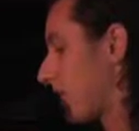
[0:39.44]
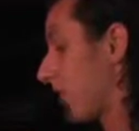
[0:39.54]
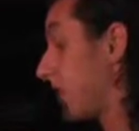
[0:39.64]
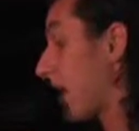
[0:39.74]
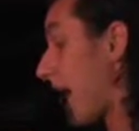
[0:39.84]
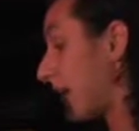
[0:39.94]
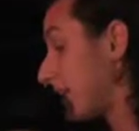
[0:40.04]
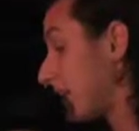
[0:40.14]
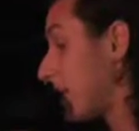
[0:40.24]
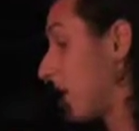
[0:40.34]
the
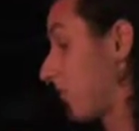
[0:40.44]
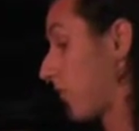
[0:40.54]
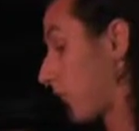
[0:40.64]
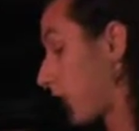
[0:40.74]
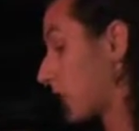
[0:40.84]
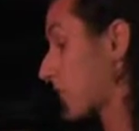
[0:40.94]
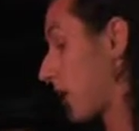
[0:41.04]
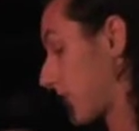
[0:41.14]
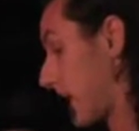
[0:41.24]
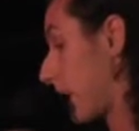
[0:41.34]
idea of the
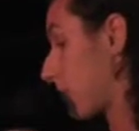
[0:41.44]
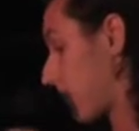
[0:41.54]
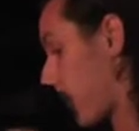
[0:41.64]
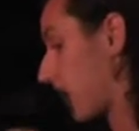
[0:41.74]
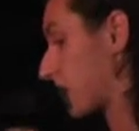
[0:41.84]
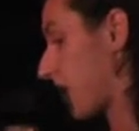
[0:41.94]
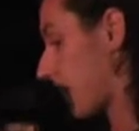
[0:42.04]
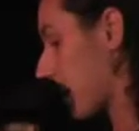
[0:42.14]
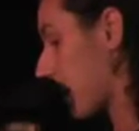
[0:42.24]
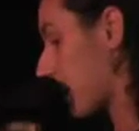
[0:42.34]
workshop came from
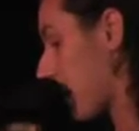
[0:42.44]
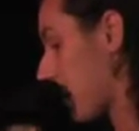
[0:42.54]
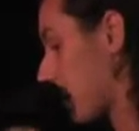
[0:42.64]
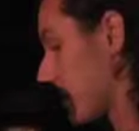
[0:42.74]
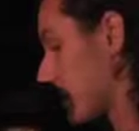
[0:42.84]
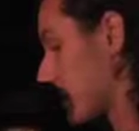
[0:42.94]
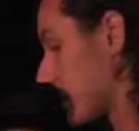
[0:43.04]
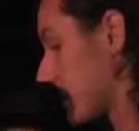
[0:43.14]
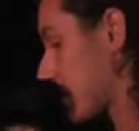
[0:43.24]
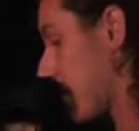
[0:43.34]
talking about
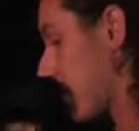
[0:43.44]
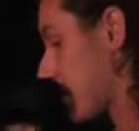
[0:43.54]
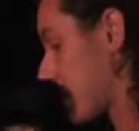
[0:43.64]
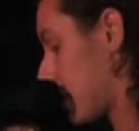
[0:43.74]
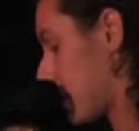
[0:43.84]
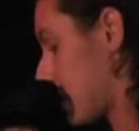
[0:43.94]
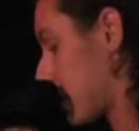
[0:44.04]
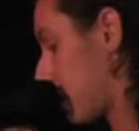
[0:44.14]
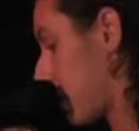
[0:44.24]
this series of